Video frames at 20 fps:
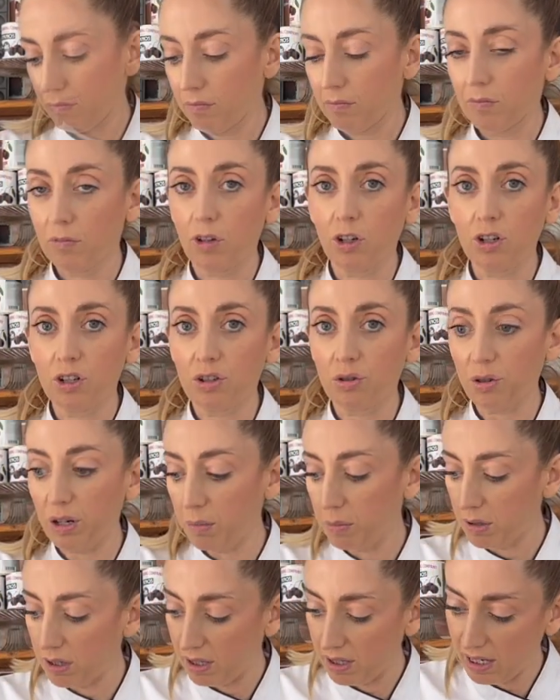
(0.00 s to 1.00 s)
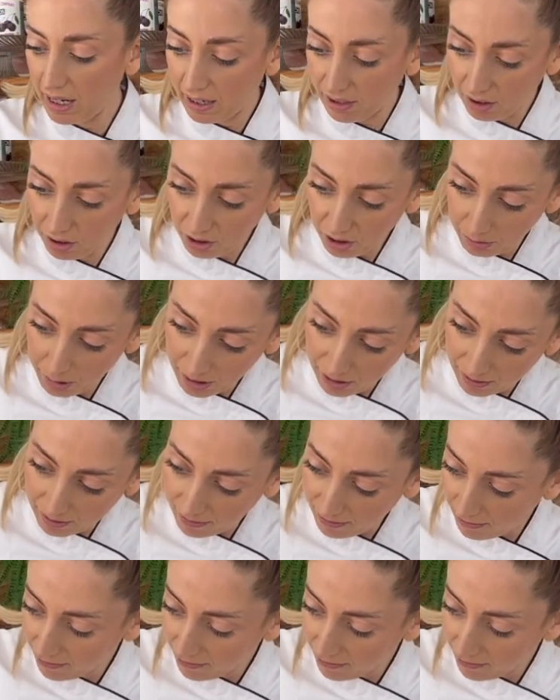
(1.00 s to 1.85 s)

I'm going to scrape this down a little bit.